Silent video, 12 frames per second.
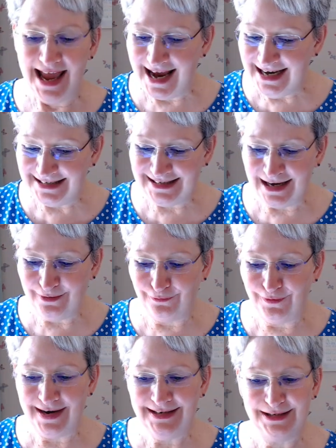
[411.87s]
It's
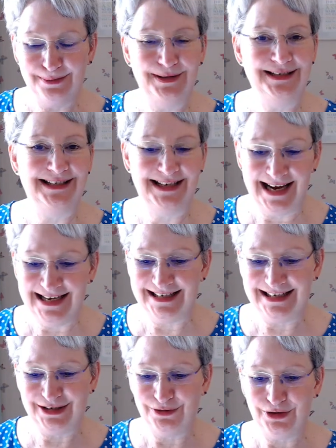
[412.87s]
advancement, it's
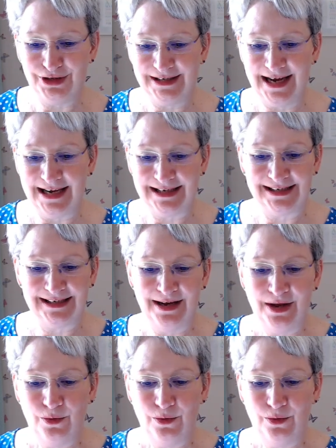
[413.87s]
success.